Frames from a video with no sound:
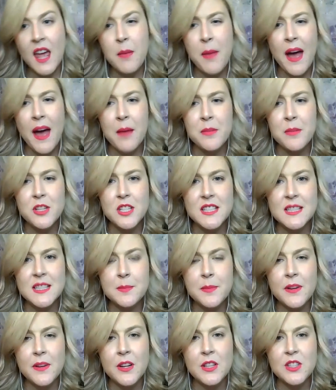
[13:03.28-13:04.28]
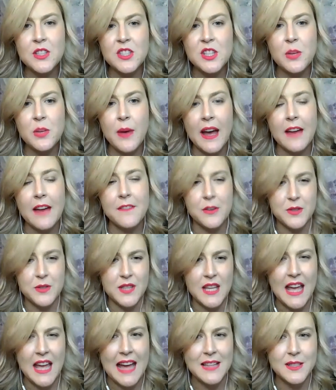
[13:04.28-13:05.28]
how much experience do you have
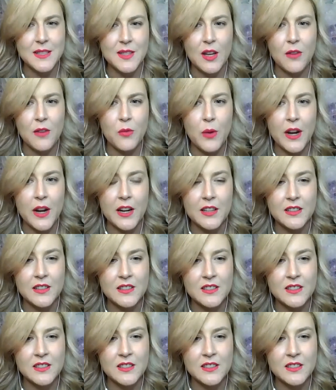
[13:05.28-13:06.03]
using CAD software?